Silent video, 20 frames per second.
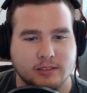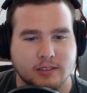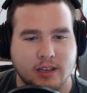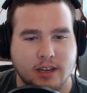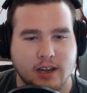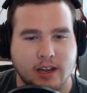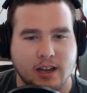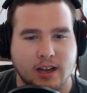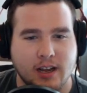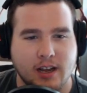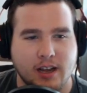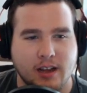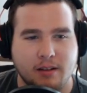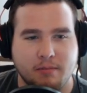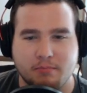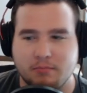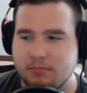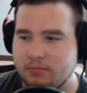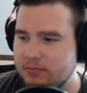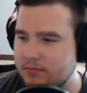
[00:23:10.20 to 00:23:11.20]

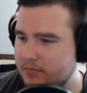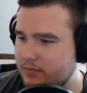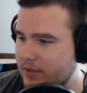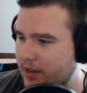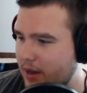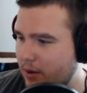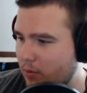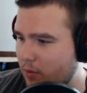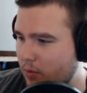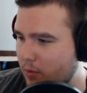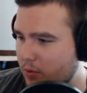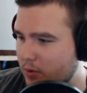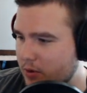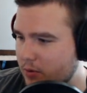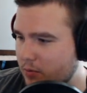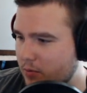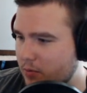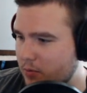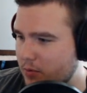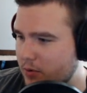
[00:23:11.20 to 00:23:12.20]
Yeah,
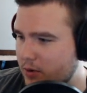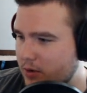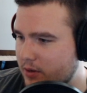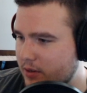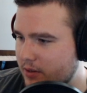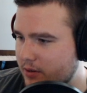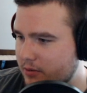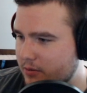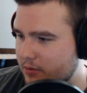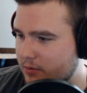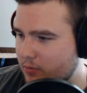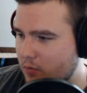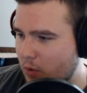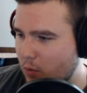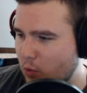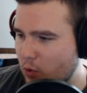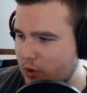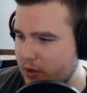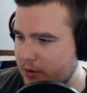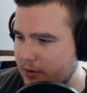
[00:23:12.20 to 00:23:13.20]

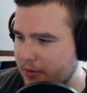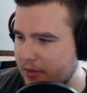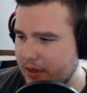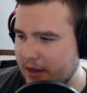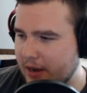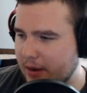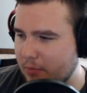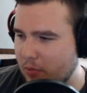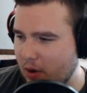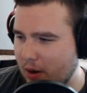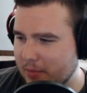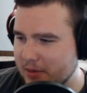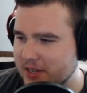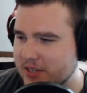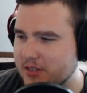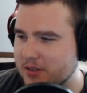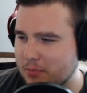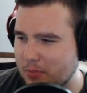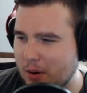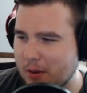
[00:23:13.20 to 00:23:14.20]
one more little thing. I
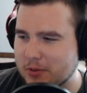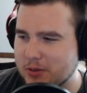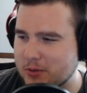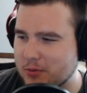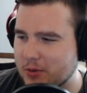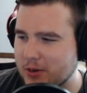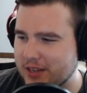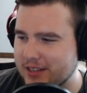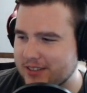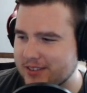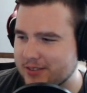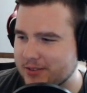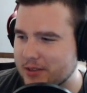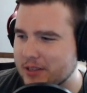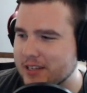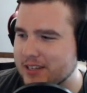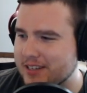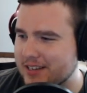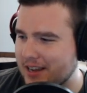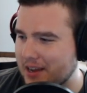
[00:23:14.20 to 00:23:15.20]
promise we'll get to
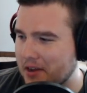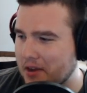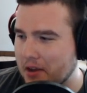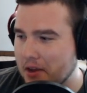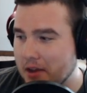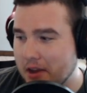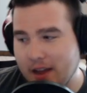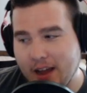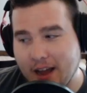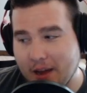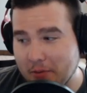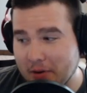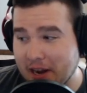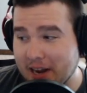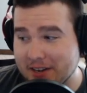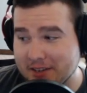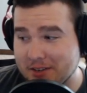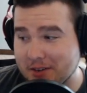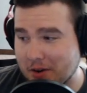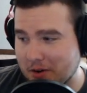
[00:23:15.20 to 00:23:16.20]
this. We
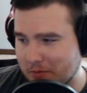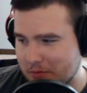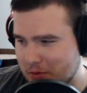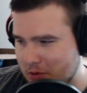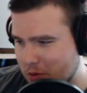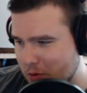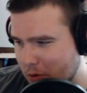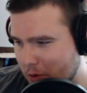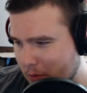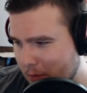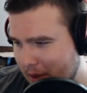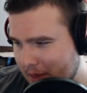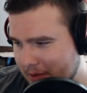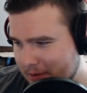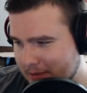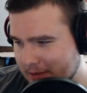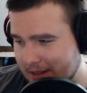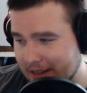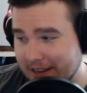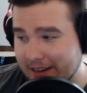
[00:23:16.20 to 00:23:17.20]
got to start sooner rather
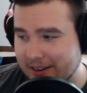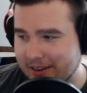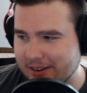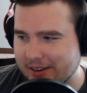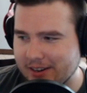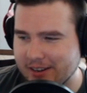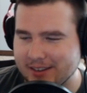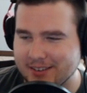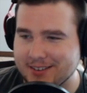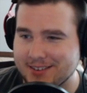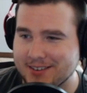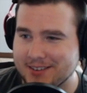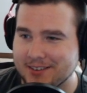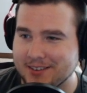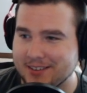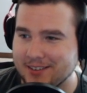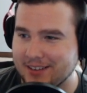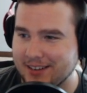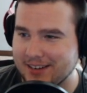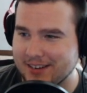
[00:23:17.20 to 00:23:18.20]
than later, because,
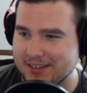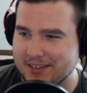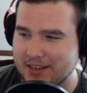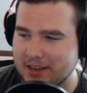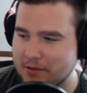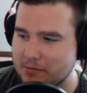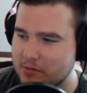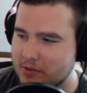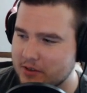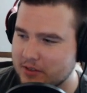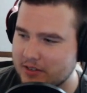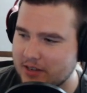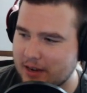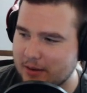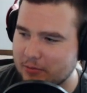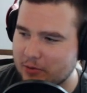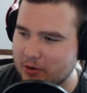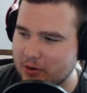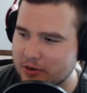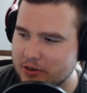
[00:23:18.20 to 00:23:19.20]
like I said, we're on a
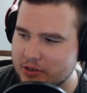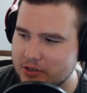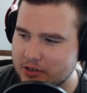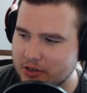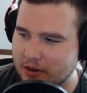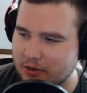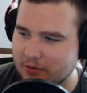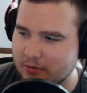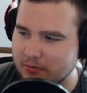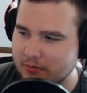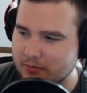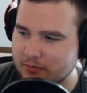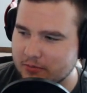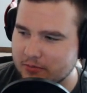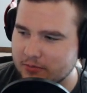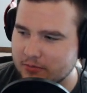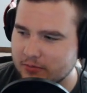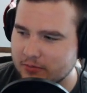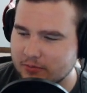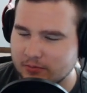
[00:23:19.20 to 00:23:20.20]
time crunch. So, no,
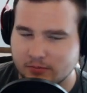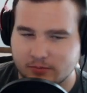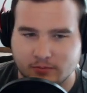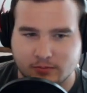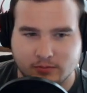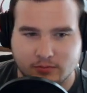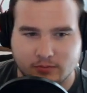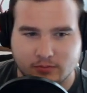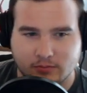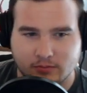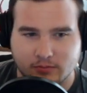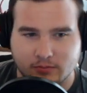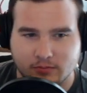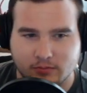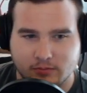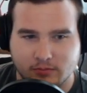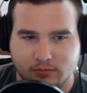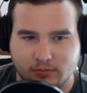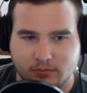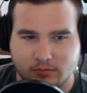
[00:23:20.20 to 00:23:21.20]
this is all
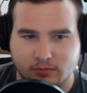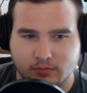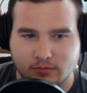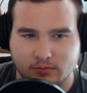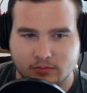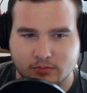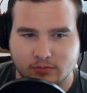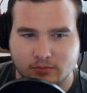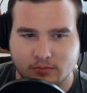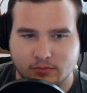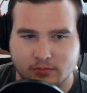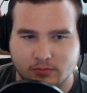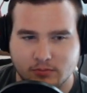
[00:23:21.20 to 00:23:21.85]
free music. So.